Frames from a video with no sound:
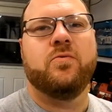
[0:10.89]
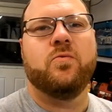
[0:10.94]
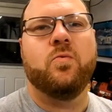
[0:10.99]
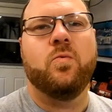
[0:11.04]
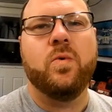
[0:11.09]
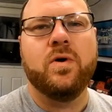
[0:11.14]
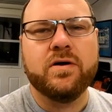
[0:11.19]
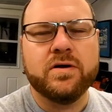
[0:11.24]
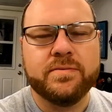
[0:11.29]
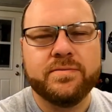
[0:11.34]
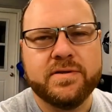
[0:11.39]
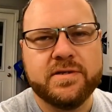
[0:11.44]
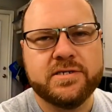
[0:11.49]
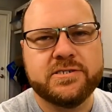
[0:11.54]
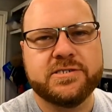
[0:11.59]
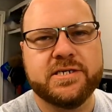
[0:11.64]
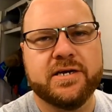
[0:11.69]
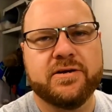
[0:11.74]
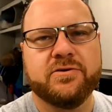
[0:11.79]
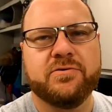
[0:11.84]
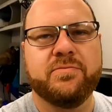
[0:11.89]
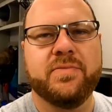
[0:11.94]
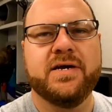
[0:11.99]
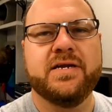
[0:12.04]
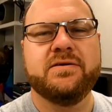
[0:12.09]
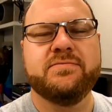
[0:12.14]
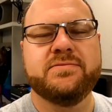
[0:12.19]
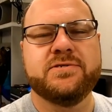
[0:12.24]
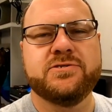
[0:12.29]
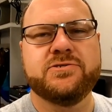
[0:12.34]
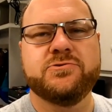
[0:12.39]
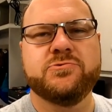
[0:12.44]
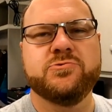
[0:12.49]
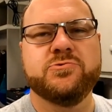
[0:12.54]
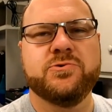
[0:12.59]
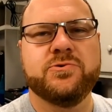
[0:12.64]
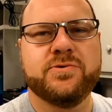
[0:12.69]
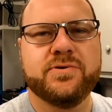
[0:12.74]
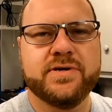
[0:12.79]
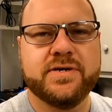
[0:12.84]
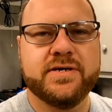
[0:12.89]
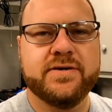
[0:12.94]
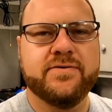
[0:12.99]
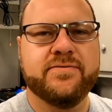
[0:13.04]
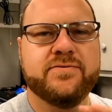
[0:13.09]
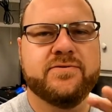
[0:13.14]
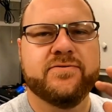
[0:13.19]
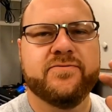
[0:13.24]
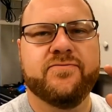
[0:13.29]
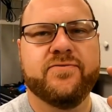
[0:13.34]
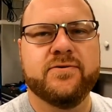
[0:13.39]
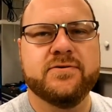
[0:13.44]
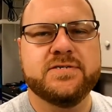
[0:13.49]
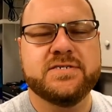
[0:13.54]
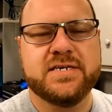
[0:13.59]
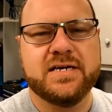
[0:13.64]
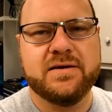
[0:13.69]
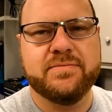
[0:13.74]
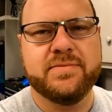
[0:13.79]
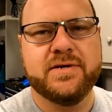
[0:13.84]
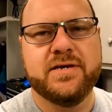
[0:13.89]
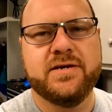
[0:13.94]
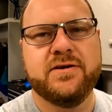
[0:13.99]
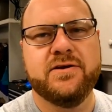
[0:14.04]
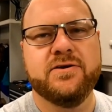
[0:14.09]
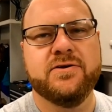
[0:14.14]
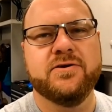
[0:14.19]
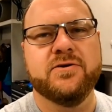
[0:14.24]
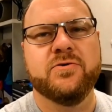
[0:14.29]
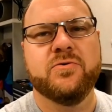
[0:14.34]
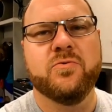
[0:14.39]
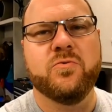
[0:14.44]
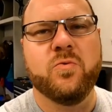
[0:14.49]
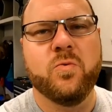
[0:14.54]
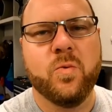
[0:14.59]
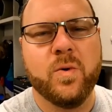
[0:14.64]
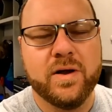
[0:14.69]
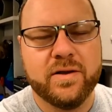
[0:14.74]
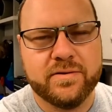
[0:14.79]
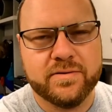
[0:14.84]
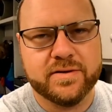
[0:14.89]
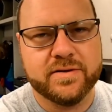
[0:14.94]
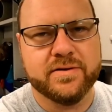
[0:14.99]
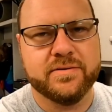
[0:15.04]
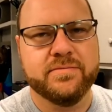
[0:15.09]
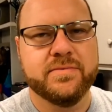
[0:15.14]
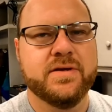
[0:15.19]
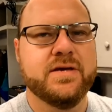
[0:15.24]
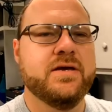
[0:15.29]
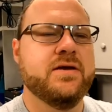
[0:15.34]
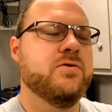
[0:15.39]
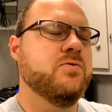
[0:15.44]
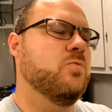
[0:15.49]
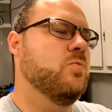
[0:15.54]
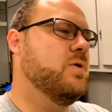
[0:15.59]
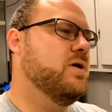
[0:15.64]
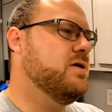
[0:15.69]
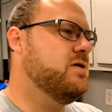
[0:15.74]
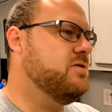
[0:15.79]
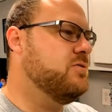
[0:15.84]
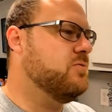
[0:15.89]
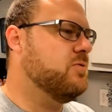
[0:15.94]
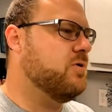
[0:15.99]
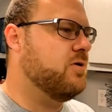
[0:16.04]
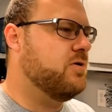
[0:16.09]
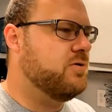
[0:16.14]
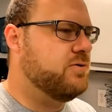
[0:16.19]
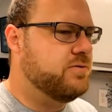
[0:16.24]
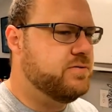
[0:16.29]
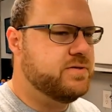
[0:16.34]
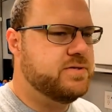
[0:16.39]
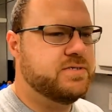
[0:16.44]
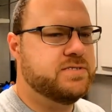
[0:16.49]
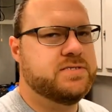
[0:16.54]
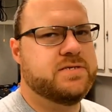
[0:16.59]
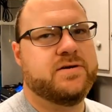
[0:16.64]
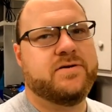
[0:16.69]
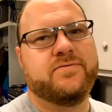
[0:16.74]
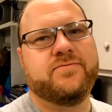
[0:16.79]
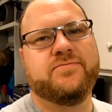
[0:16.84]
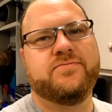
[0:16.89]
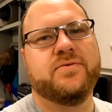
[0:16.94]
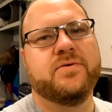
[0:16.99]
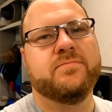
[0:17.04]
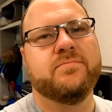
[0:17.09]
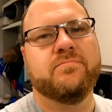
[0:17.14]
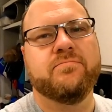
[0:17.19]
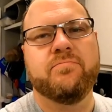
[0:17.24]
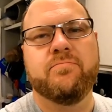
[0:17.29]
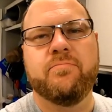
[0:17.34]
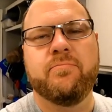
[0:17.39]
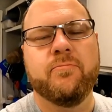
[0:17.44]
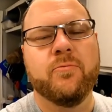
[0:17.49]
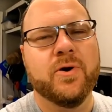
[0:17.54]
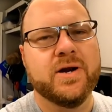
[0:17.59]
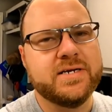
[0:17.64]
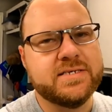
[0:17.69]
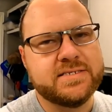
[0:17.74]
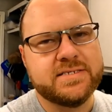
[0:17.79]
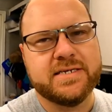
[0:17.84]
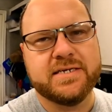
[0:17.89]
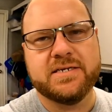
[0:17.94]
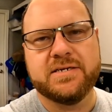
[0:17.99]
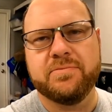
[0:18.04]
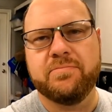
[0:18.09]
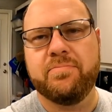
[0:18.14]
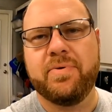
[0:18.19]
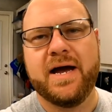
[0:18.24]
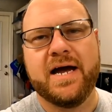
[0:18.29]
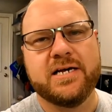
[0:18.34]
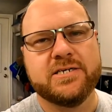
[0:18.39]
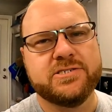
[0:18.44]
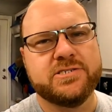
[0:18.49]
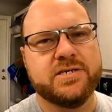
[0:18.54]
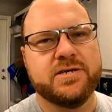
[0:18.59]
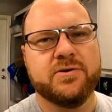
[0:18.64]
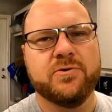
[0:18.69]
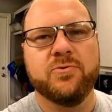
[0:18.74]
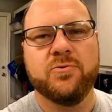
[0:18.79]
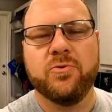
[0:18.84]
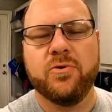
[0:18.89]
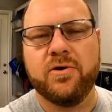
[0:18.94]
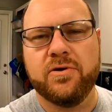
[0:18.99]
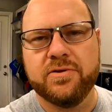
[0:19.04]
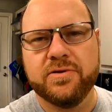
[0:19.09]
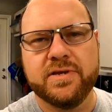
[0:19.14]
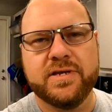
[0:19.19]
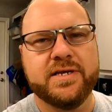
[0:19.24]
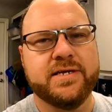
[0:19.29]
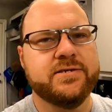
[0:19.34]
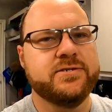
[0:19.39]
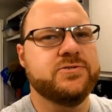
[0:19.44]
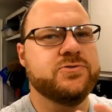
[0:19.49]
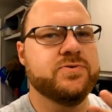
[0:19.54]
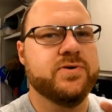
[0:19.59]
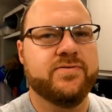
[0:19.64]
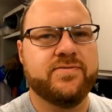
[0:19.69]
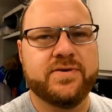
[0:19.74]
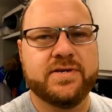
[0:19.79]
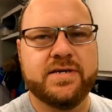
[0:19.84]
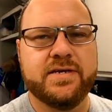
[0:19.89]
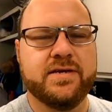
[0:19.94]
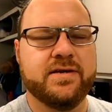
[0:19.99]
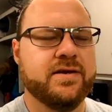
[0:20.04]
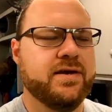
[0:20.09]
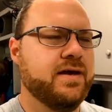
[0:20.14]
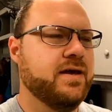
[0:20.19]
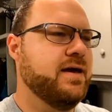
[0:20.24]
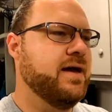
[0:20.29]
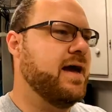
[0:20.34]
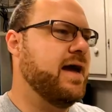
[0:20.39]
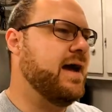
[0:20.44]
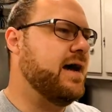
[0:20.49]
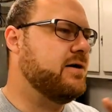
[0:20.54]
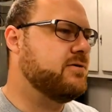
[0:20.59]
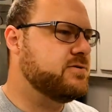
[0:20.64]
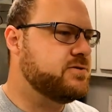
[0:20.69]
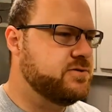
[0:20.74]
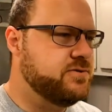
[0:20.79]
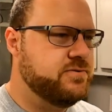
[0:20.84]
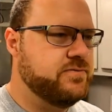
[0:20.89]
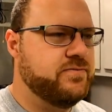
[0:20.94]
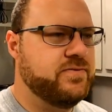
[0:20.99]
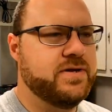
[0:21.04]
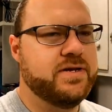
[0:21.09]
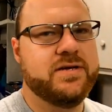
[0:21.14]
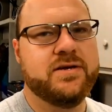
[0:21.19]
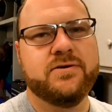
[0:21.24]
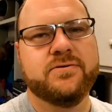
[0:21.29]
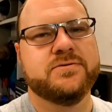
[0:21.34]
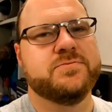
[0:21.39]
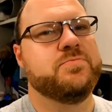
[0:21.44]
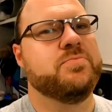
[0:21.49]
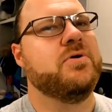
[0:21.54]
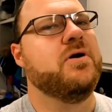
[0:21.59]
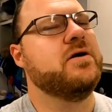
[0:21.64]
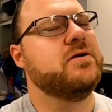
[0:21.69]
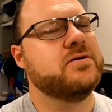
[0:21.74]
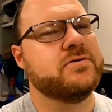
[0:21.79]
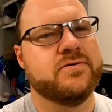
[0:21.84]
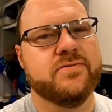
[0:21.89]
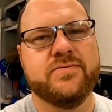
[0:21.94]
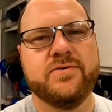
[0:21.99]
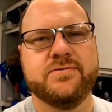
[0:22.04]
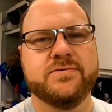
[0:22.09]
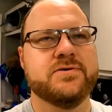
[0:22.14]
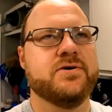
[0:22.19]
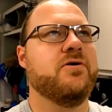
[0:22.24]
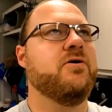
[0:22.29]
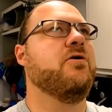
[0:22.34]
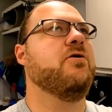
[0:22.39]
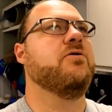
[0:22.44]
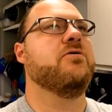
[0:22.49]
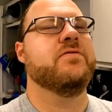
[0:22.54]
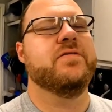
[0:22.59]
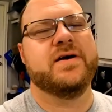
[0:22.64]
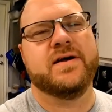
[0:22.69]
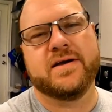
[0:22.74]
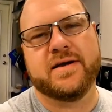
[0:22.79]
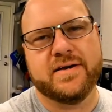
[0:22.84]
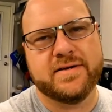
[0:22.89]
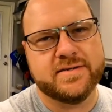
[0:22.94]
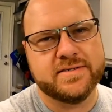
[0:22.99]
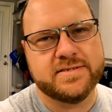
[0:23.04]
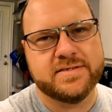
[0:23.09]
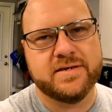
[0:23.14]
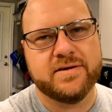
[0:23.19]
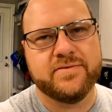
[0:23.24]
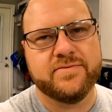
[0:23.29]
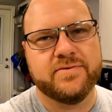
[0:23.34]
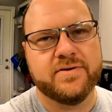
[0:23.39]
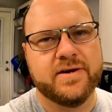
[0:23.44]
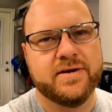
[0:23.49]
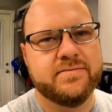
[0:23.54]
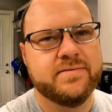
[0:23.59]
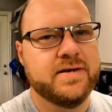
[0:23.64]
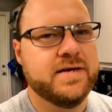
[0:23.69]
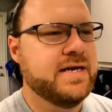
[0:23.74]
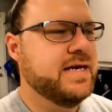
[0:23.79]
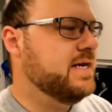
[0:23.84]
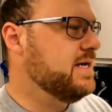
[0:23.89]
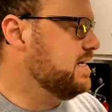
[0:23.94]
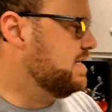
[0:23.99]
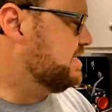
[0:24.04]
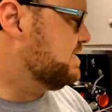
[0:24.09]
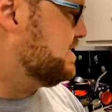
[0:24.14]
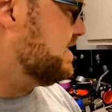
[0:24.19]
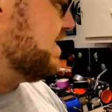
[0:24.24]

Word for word: Welcome to the channel. My name is Troy. If your first time here, welcome. We do all this stuff from racing to bashing, crawling, drifting, how-to videos, product reviews, all that kind of stuff, right? And